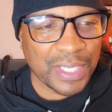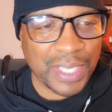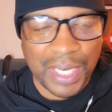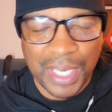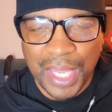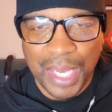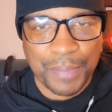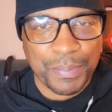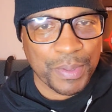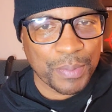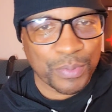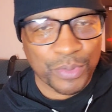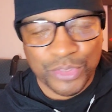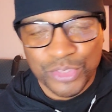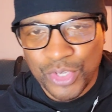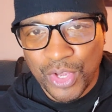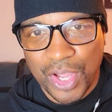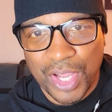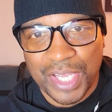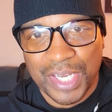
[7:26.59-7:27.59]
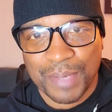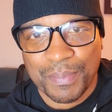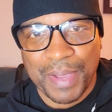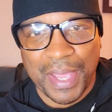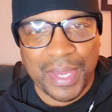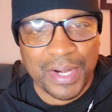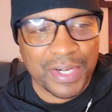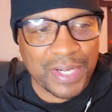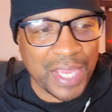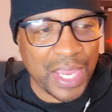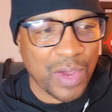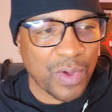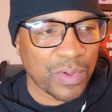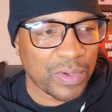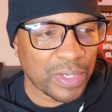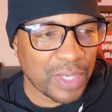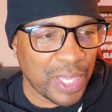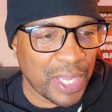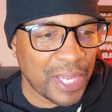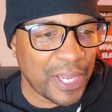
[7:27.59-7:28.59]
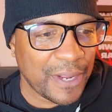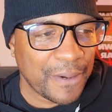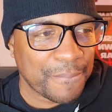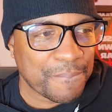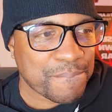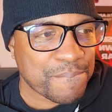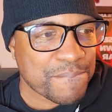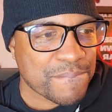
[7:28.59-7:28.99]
A lot of people are talking about it now online.